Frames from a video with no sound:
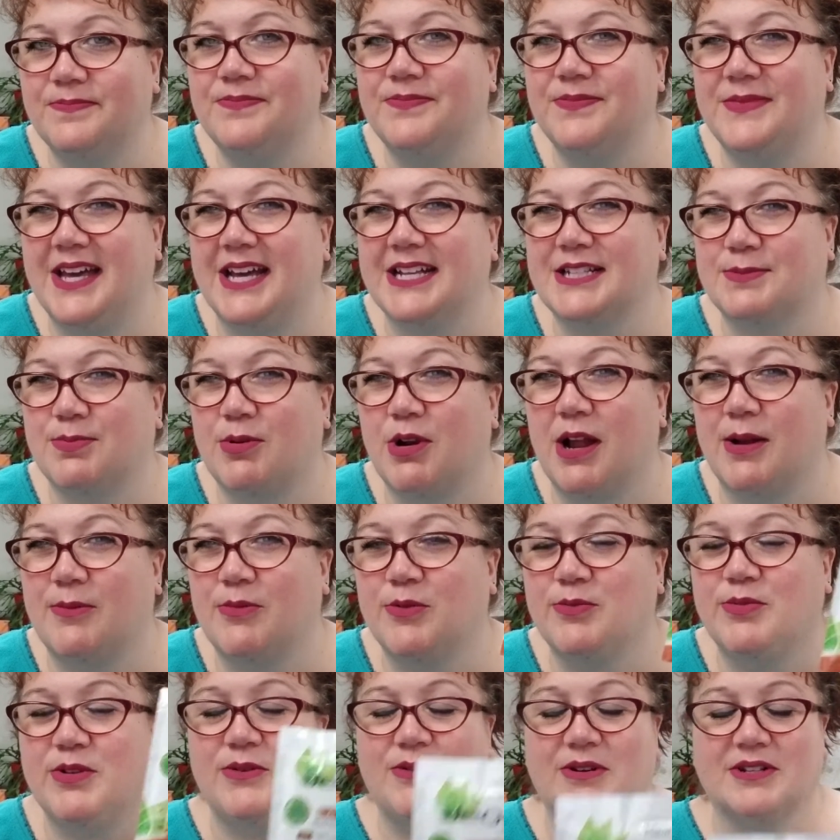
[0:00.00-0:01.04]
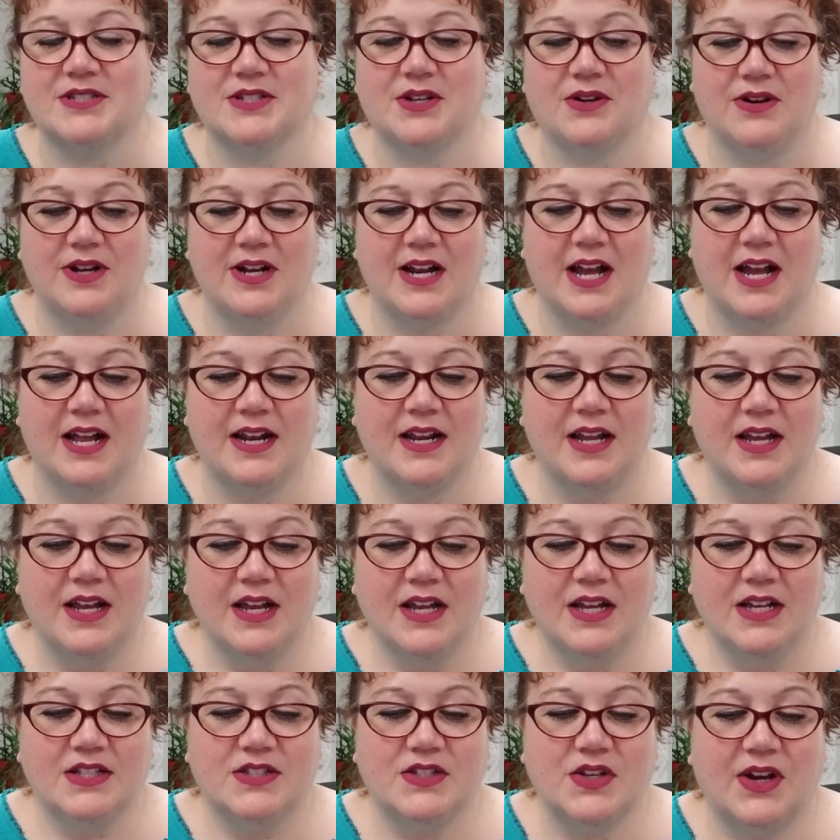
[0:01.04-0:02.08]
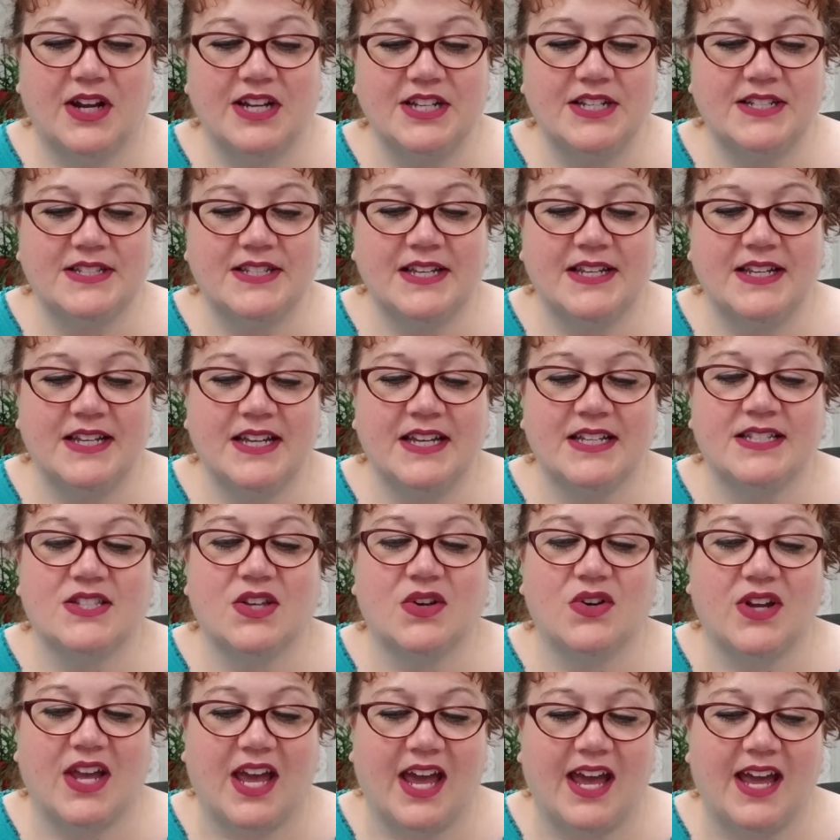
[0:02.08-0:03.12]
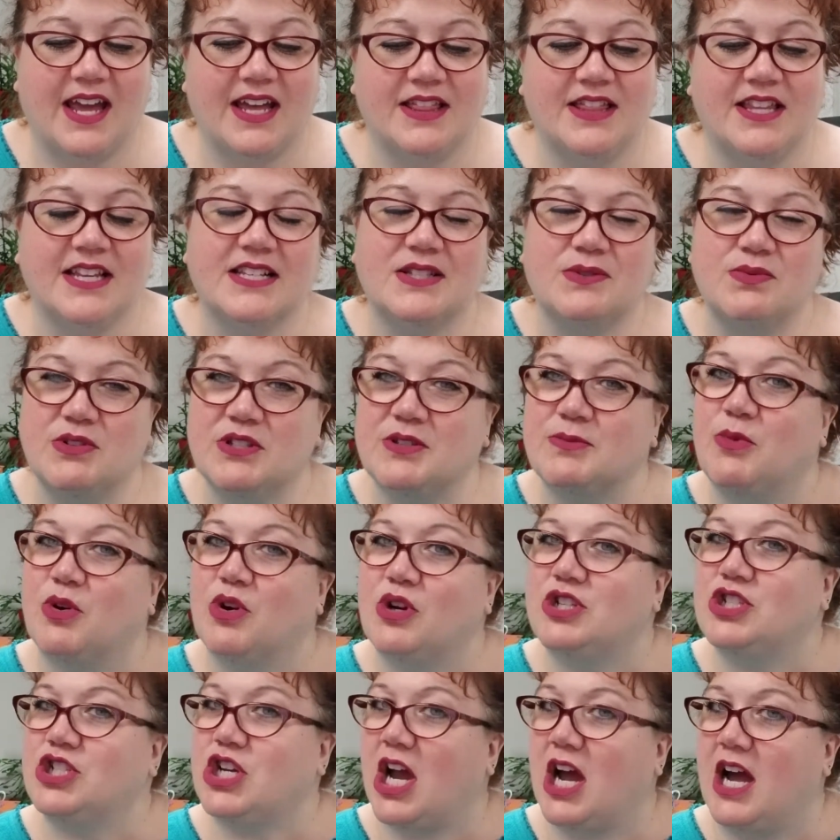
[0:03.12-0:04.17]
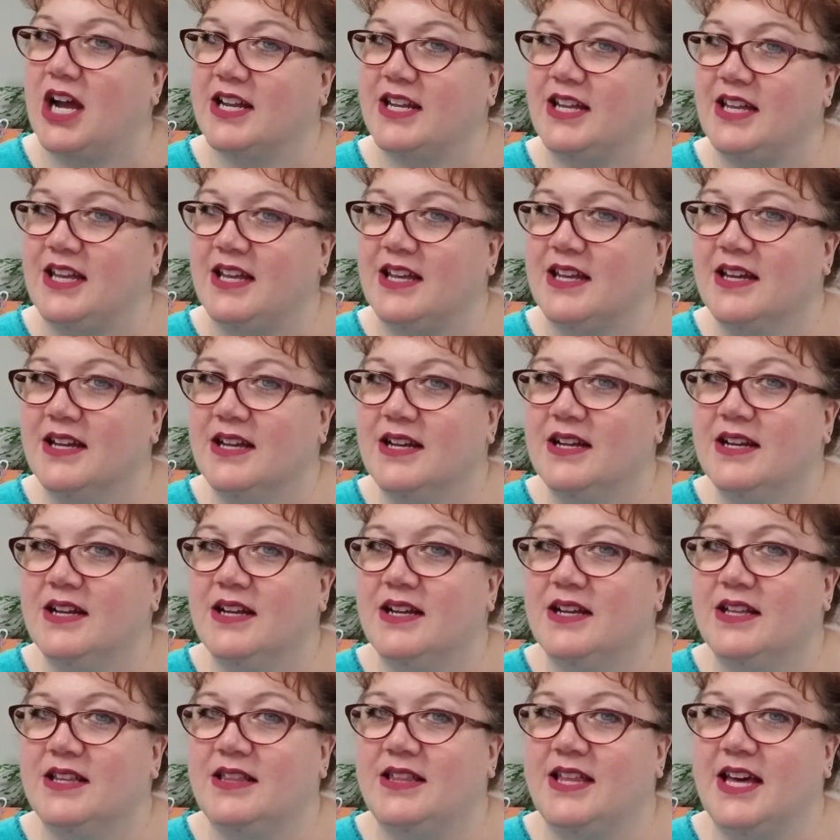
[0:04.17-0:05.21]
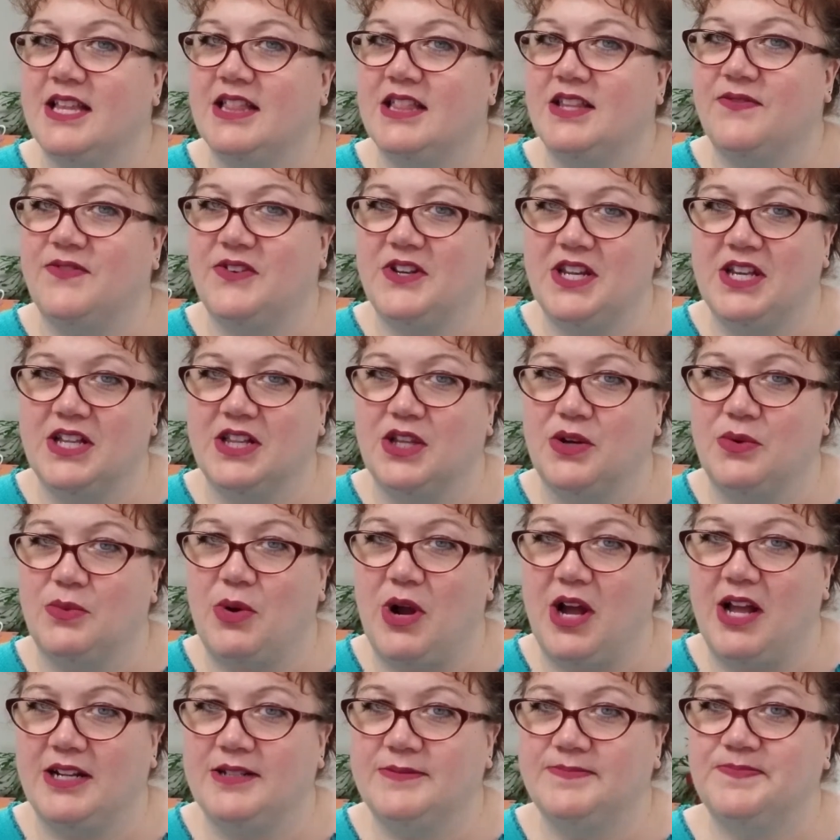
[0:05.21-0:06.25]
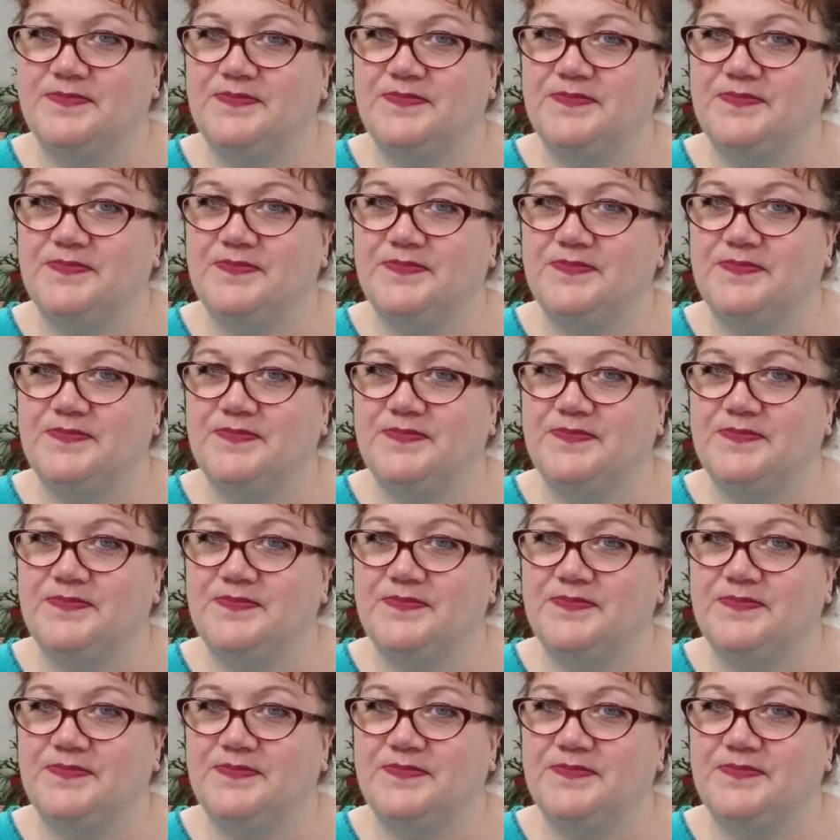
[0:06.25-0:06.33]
That's probably what's going on. So I just said, it's okay. This was more chalky than the vanilla one.